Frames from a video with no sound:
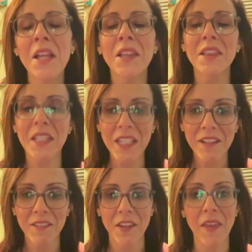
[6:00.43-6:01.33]

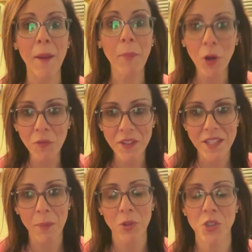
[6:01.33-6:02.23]
leads to that perfect
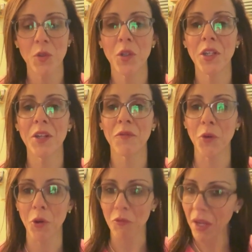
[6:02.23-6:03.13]
opportunity
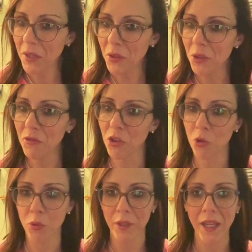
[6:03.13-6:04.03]
for a writer to
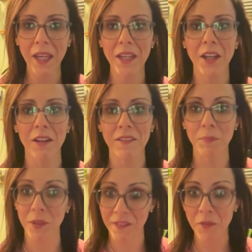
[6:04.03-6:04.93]
create a
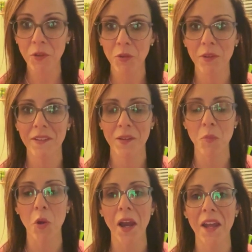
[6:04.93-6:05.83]
specific reason
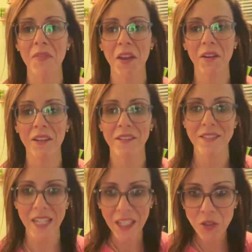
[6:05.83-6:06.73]
why there is
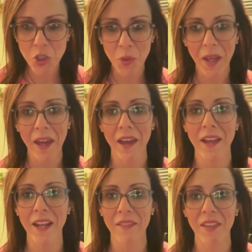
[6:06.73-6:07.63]
danger
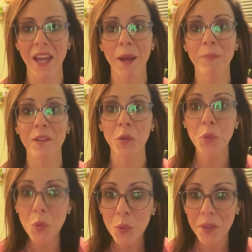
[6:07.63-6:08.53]
ahead and they
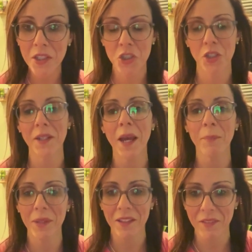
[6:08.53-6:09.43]
absolutely should not
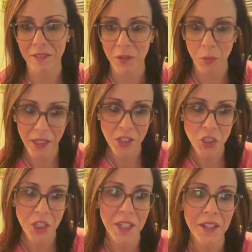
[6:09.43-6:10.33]
be in this
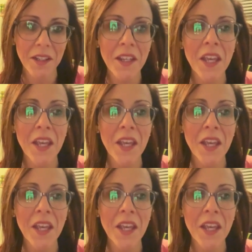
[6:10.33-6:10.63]
location.